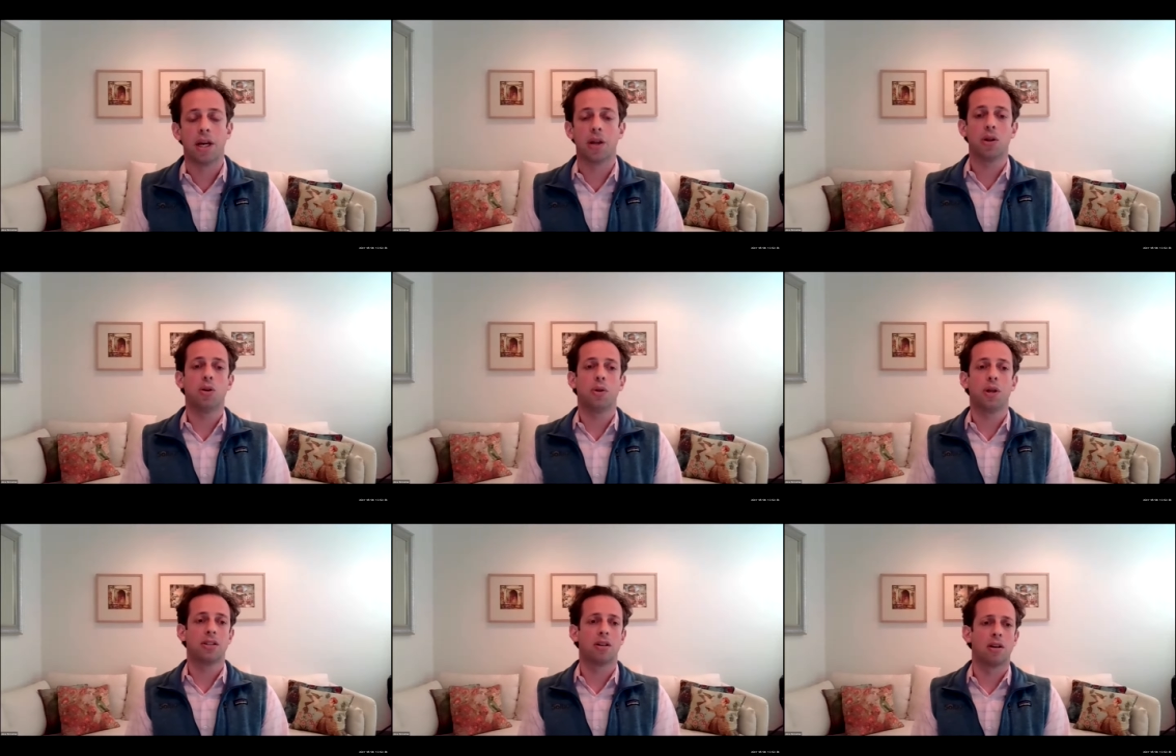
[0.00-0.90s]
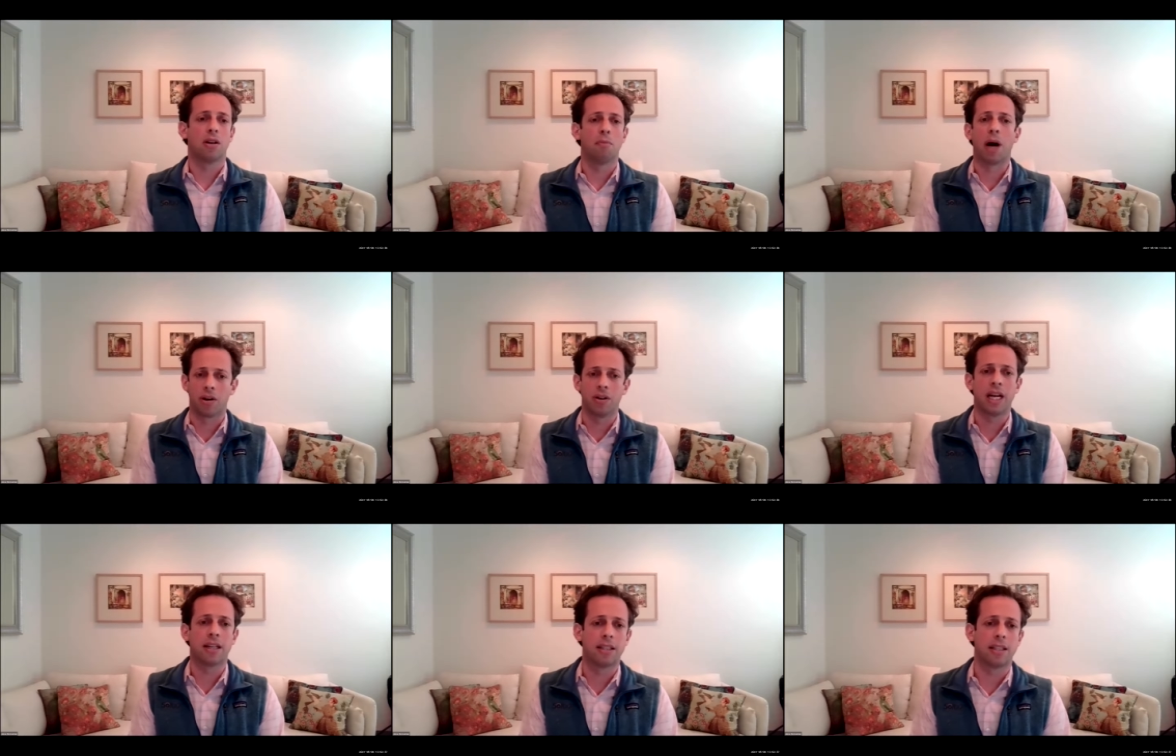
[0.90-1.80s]
The other 2 things are
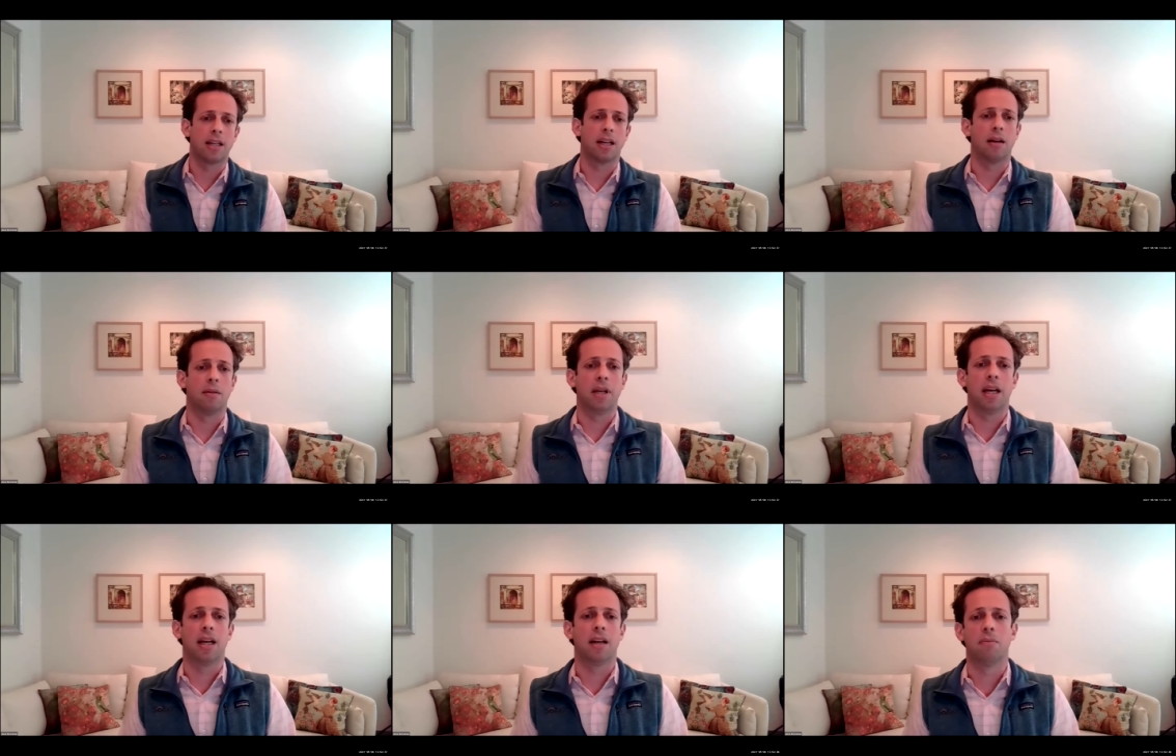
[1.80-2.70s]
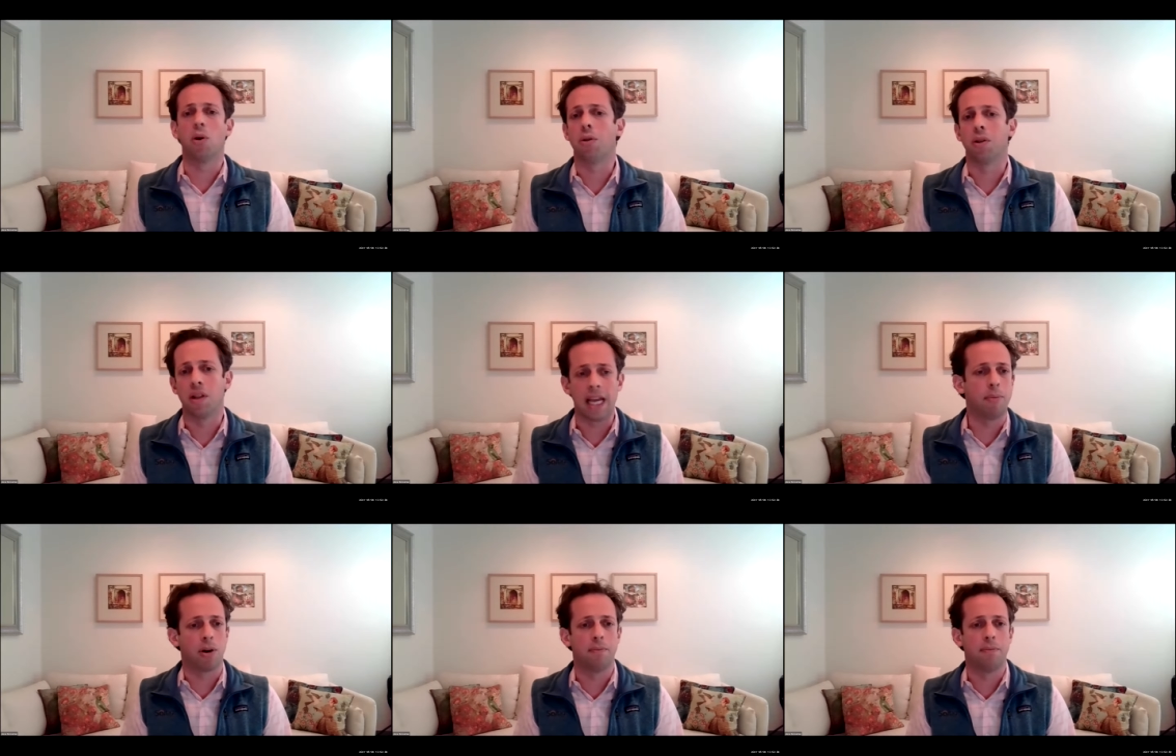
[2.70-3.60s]
bottlenecks in both
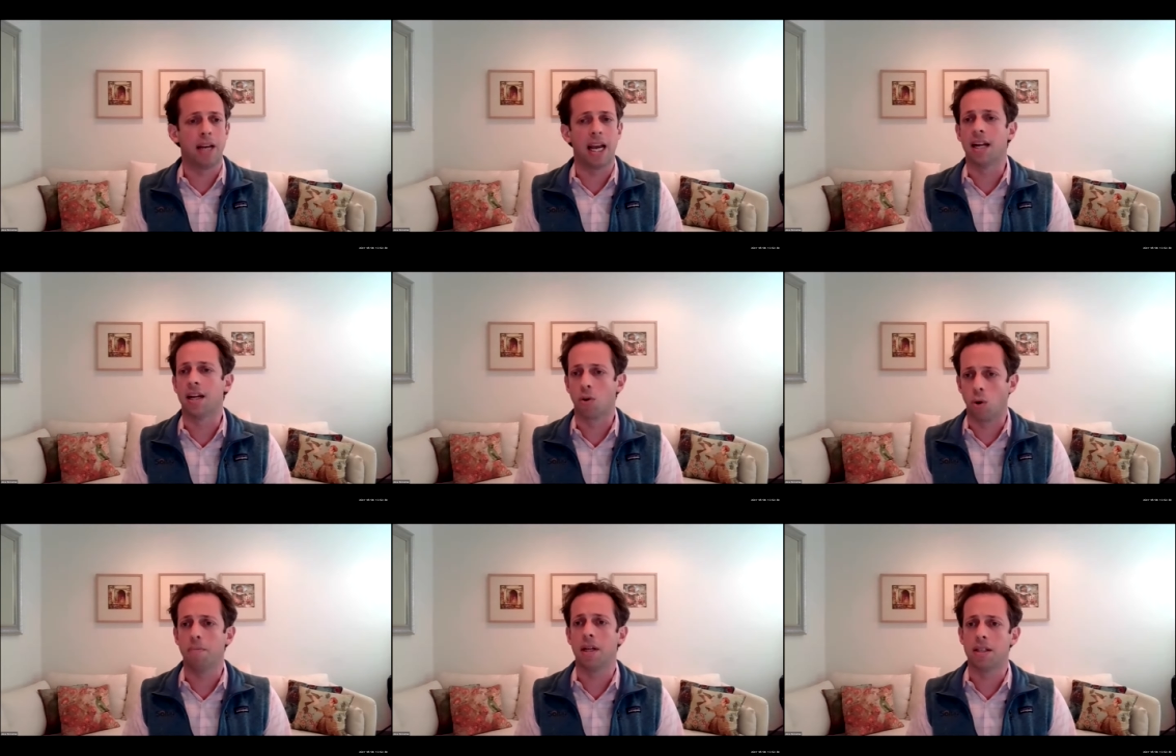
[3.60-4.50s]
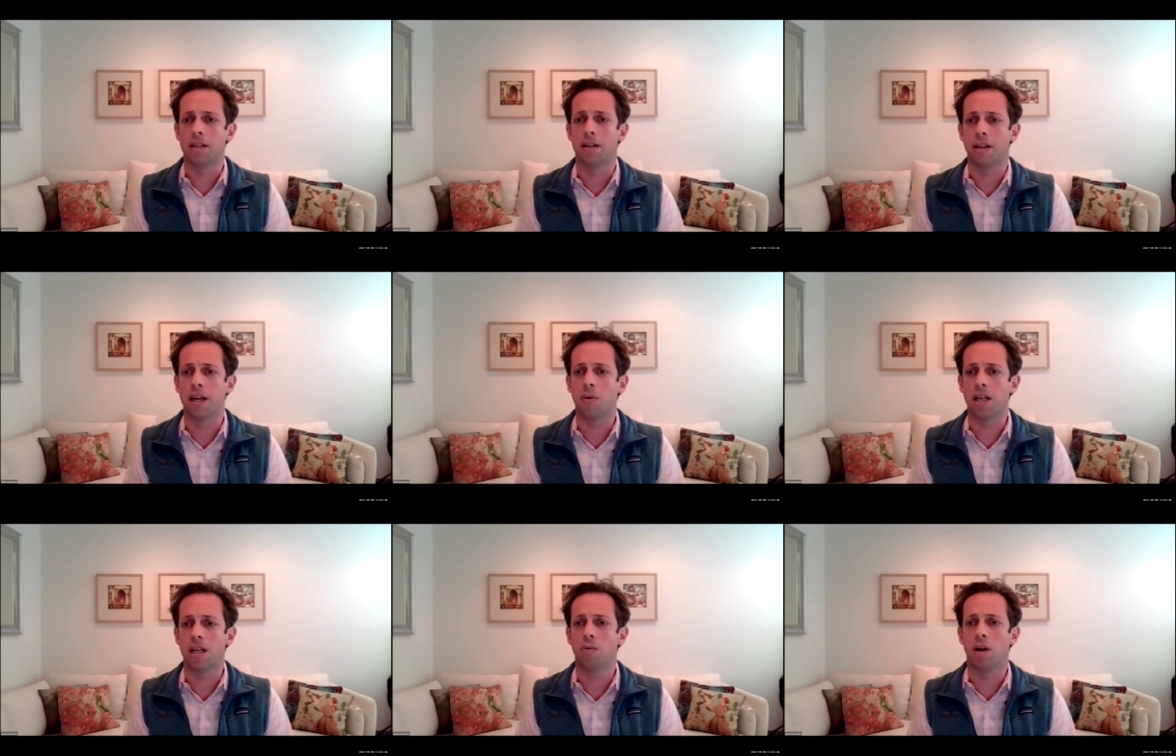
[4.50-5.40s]
labor and equipment that
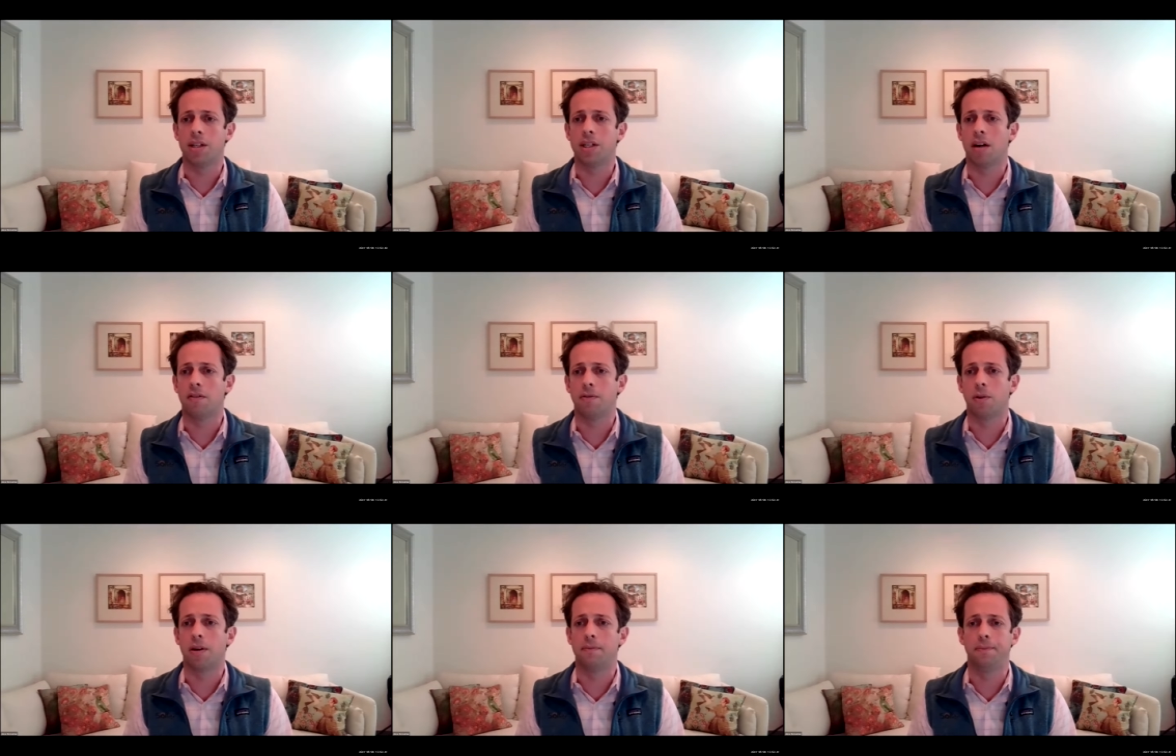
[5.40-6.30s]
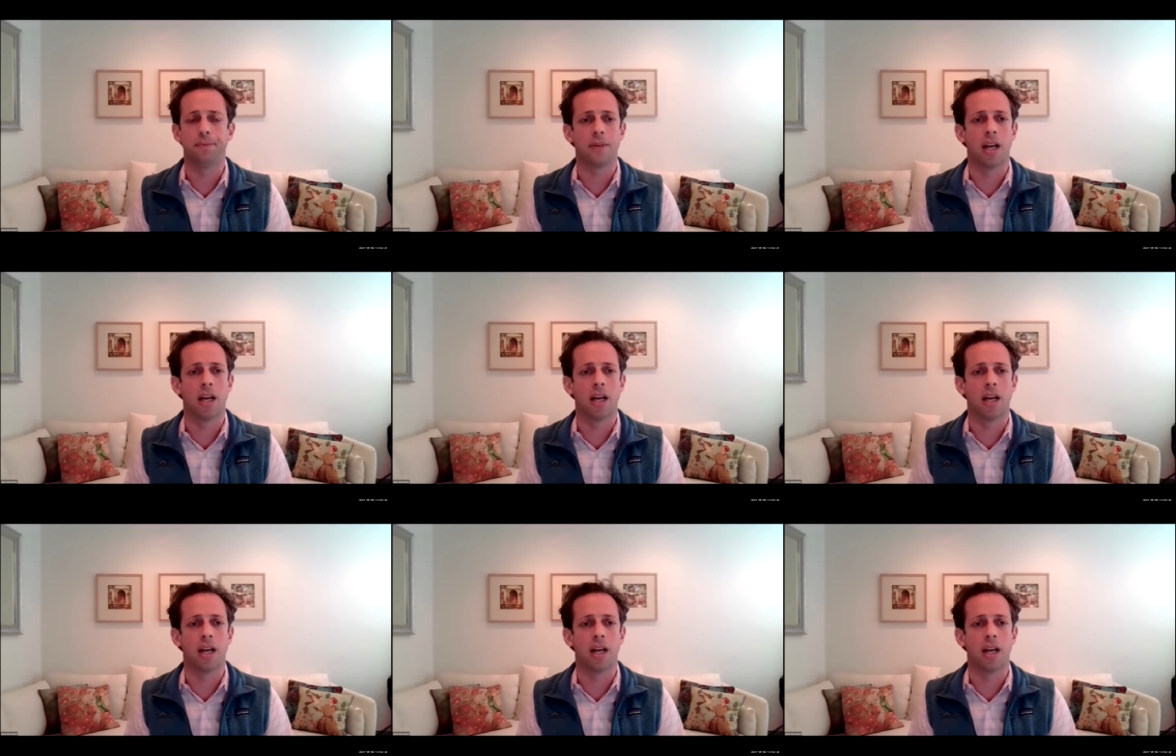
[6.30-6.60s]
we need to watch out for.